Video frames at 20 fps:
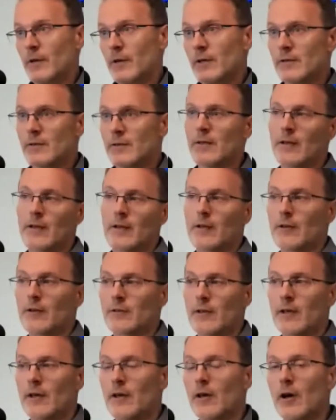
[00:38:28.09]
Because you're
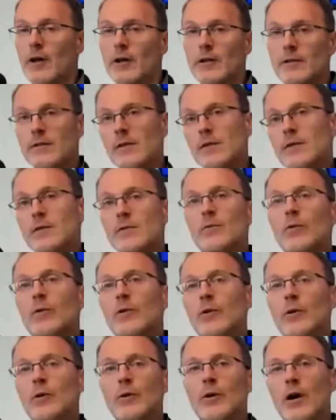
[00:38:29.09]
saying God exists.
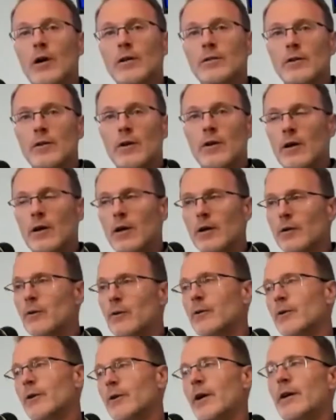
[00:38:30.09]
Well, who caused God?
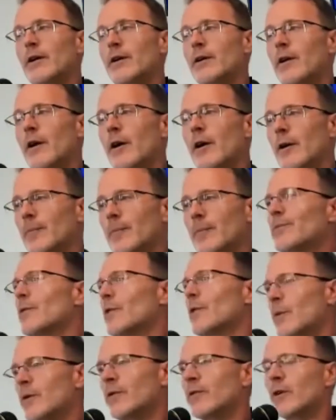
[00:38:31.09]
Who created God?"
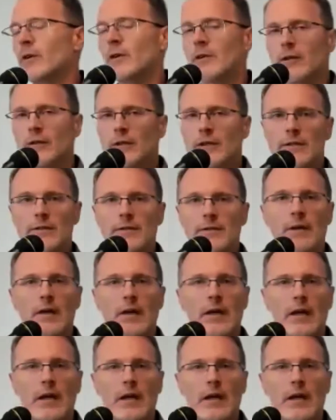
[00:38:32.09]
We've all heard this.